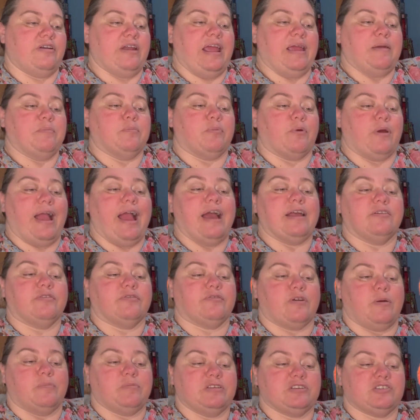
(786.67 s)
name brand
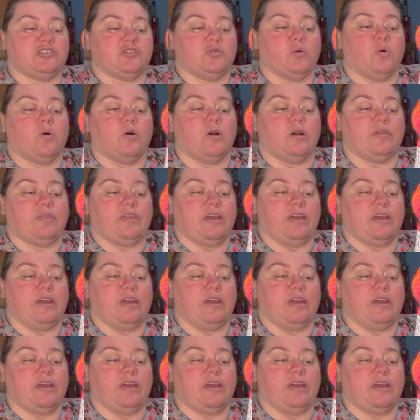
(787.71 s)
from the store.